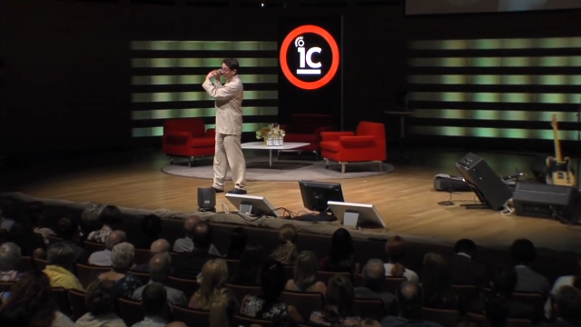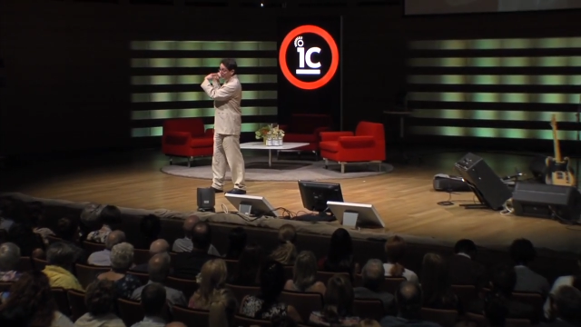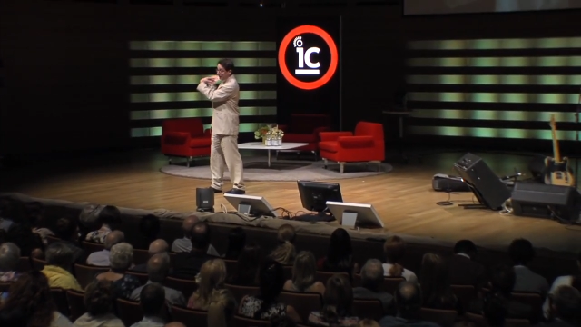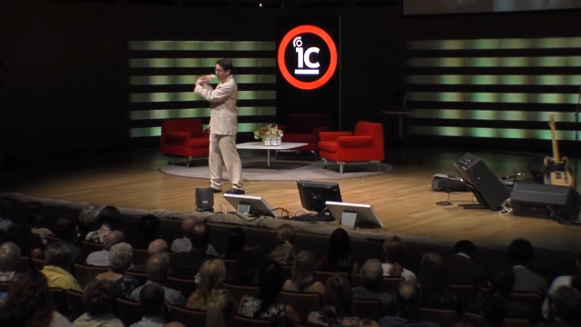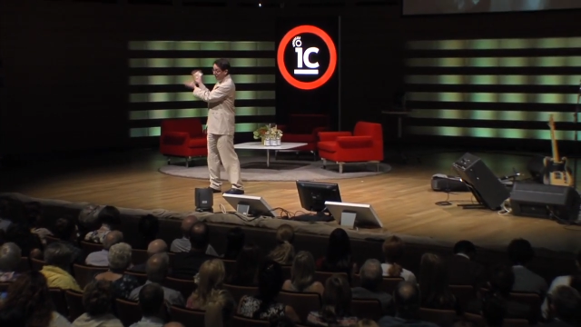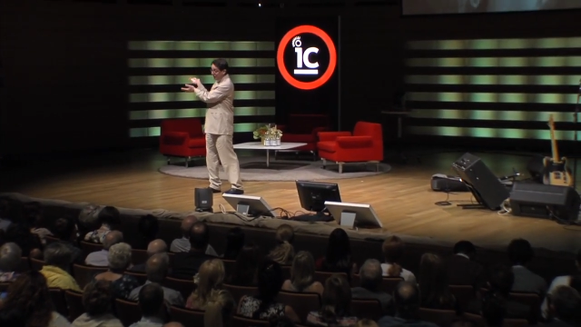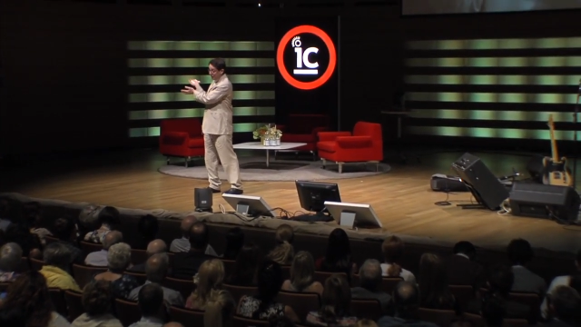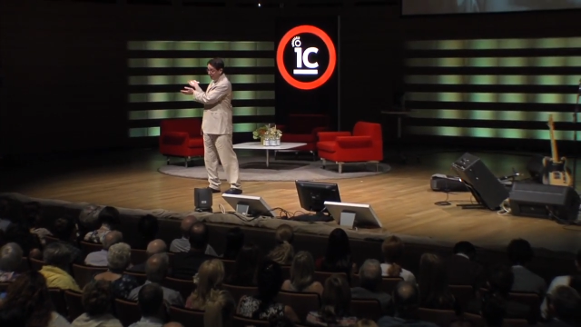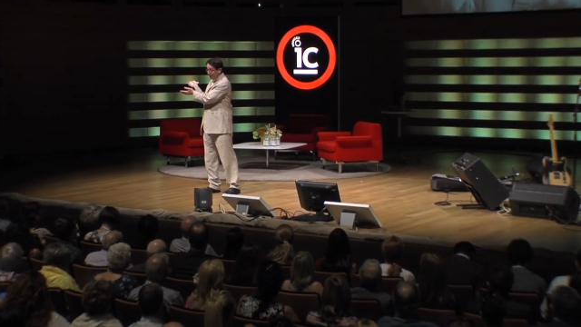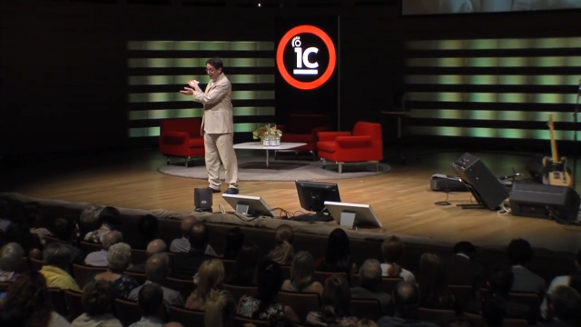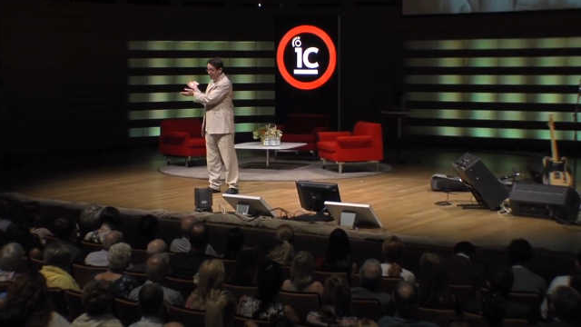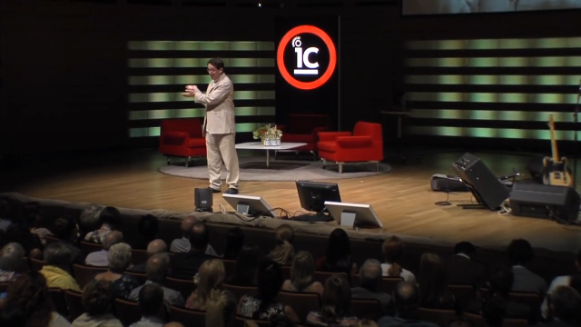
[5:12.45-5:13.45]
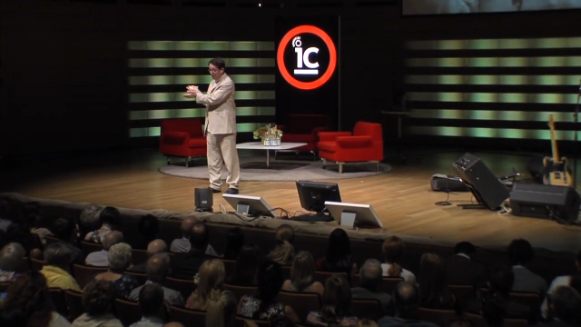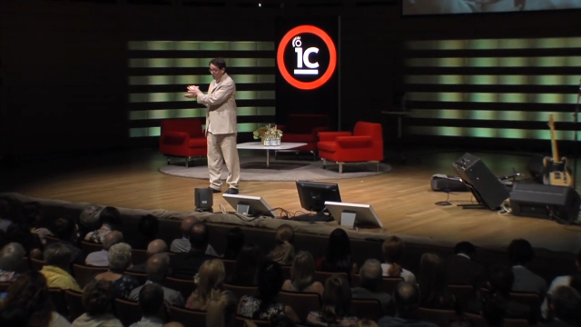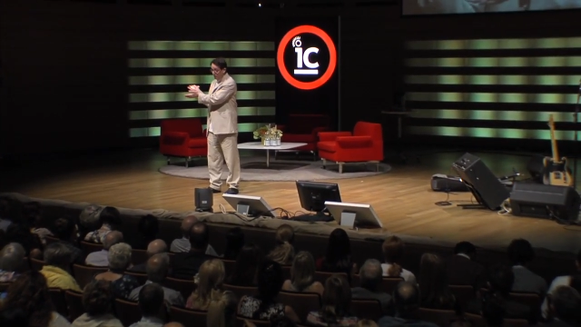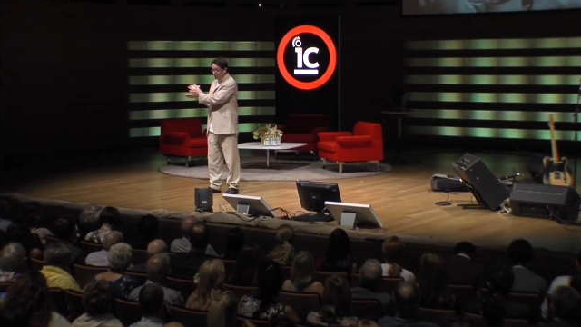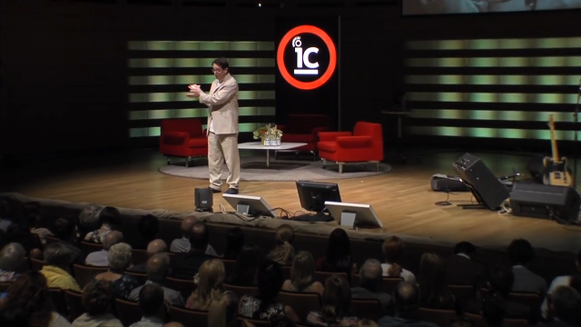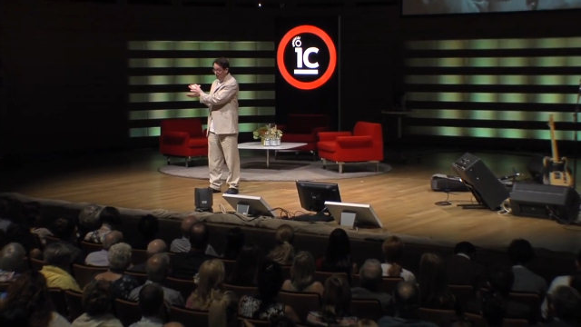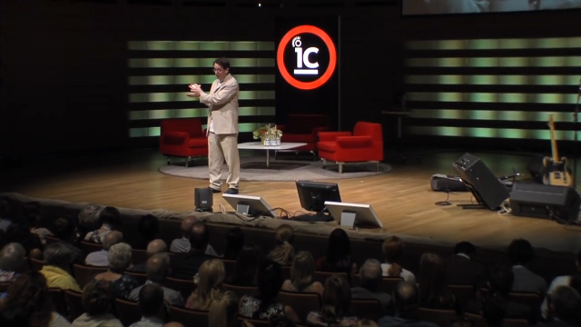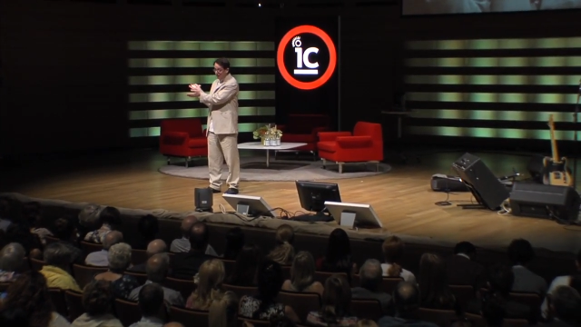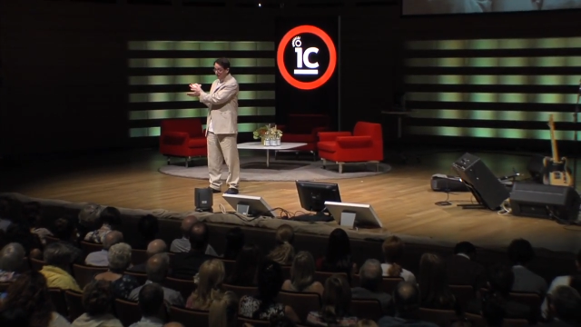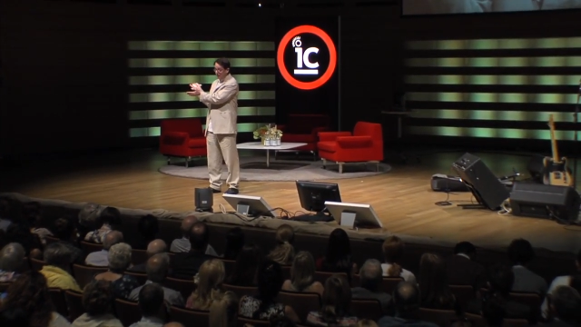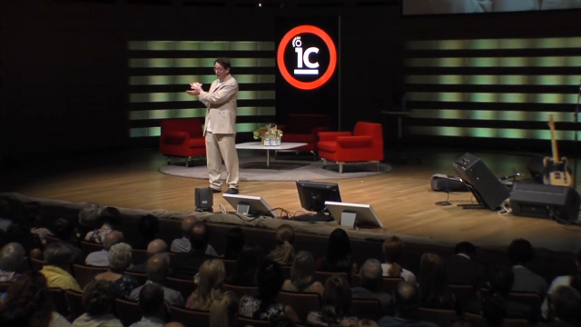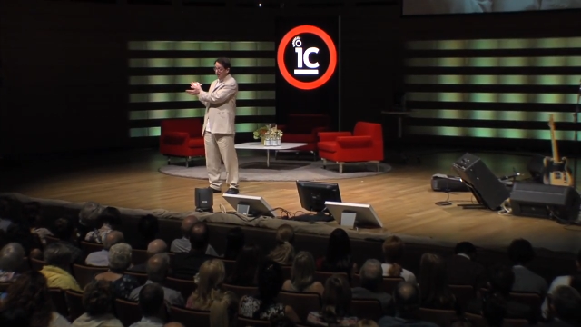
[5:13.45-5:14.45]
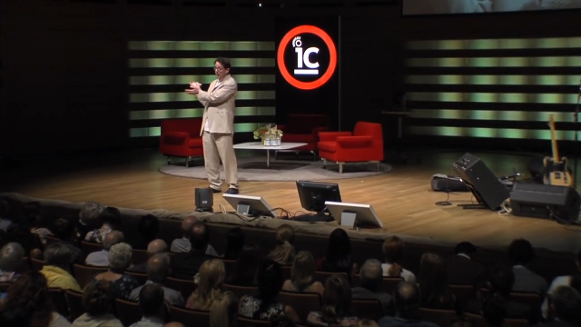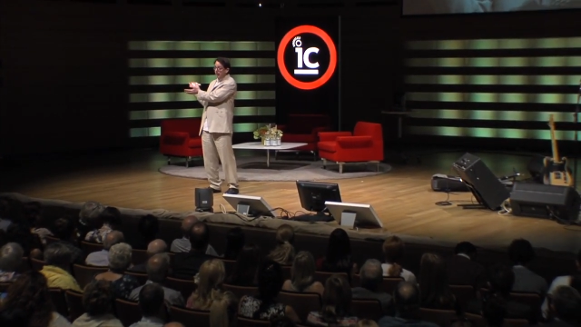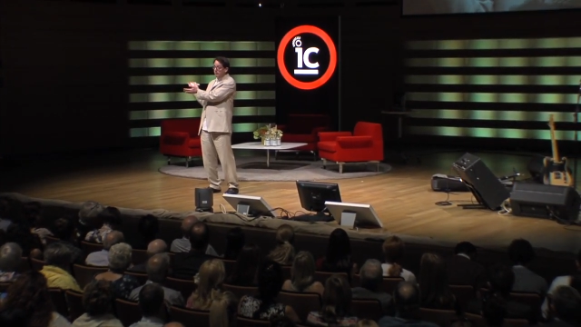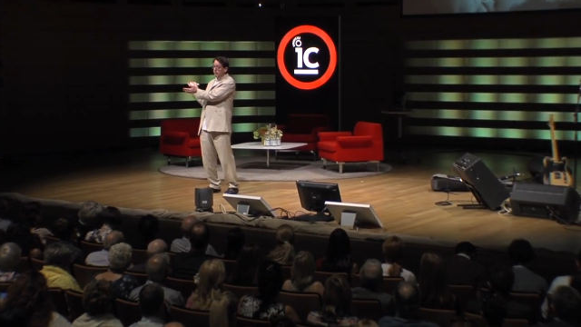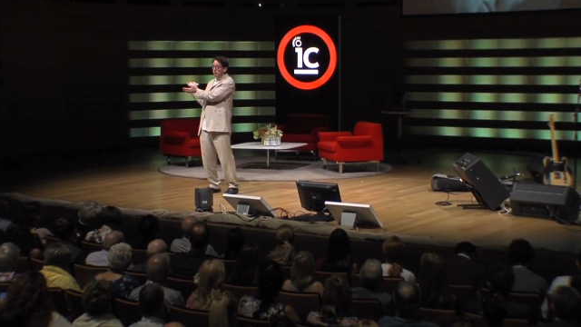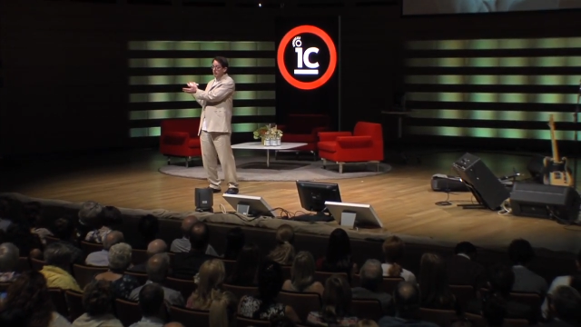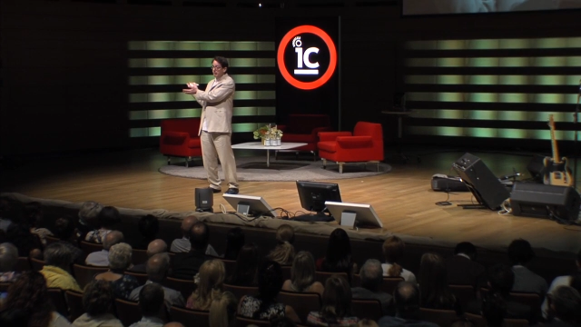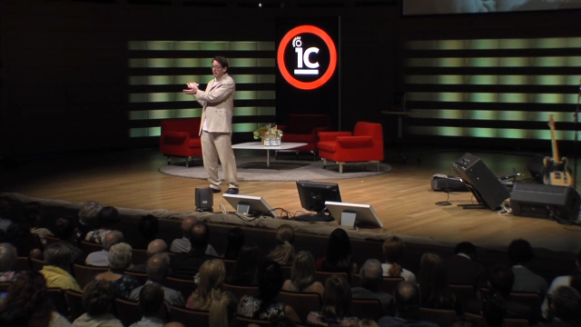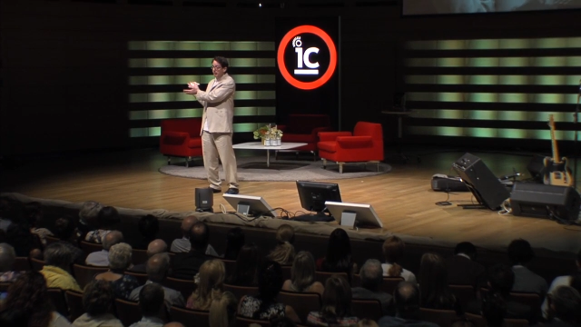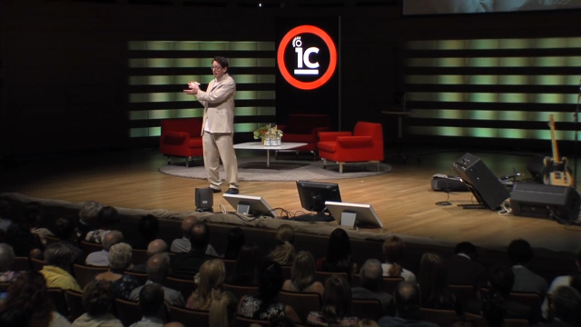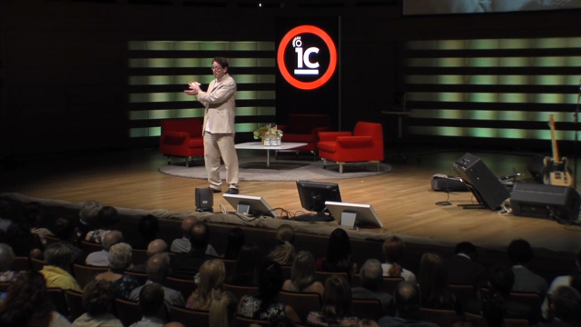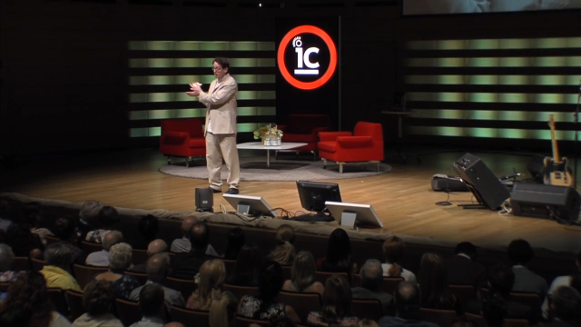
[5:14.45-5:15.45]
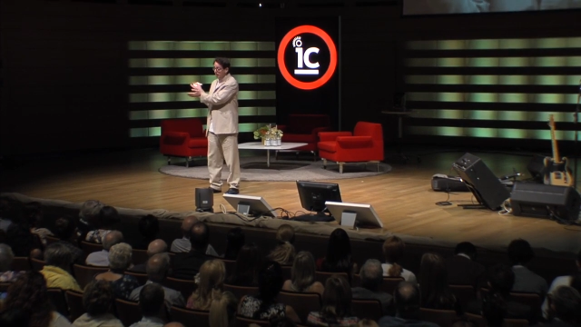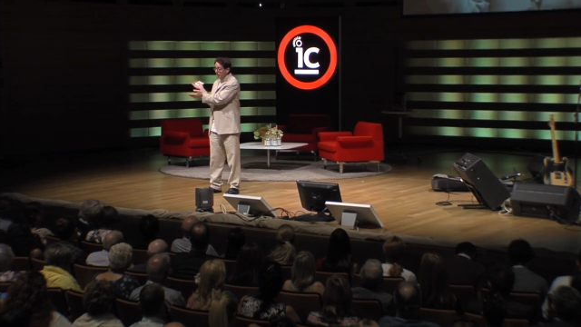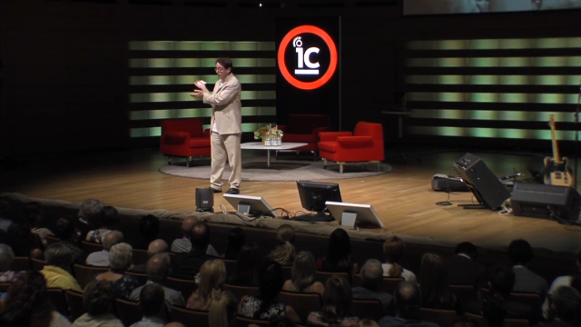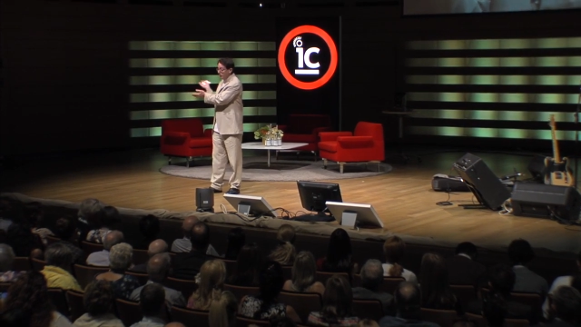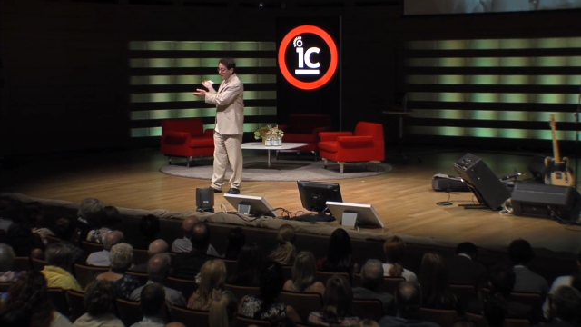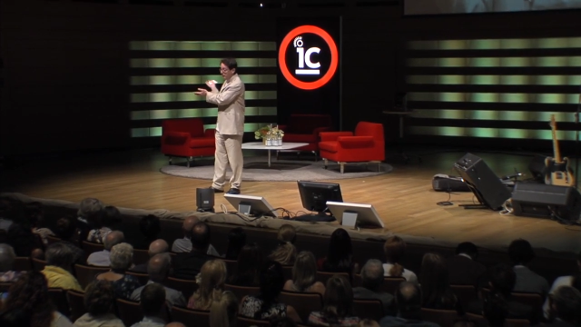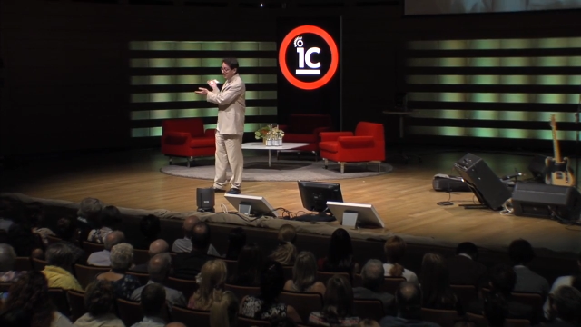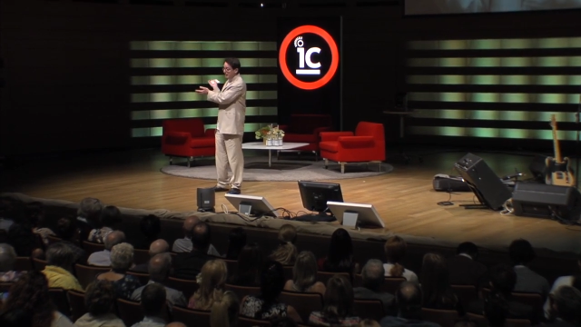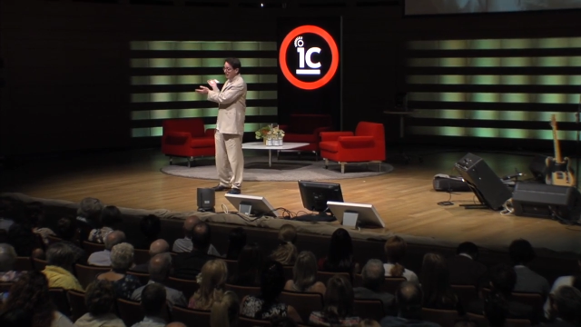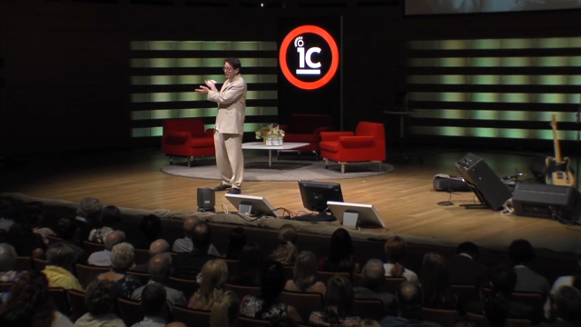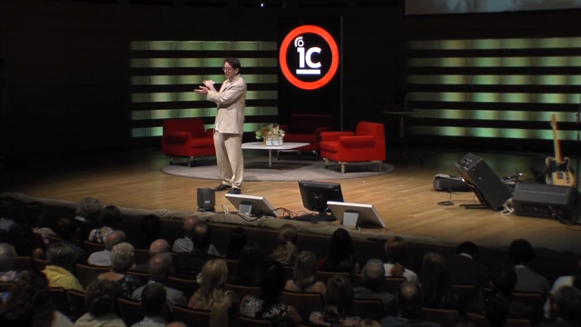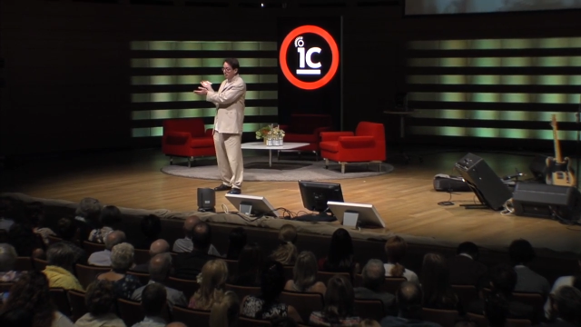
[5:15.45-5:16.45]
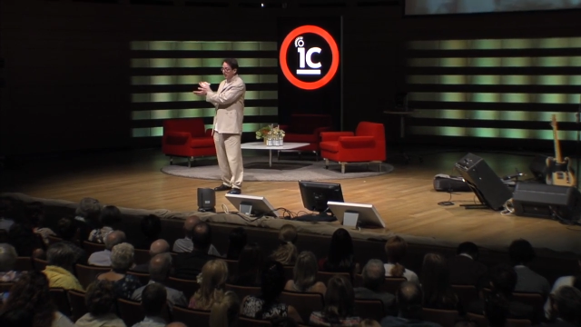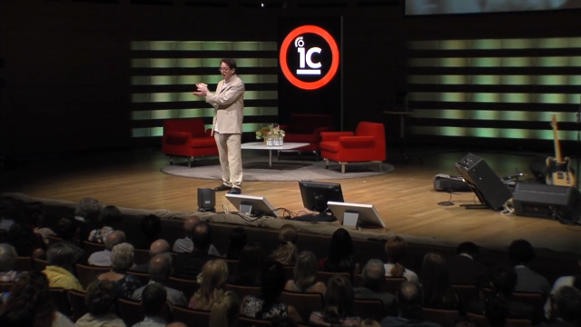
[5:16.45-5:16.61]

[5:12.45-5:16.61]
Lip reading: Nobody's mouth can be seen.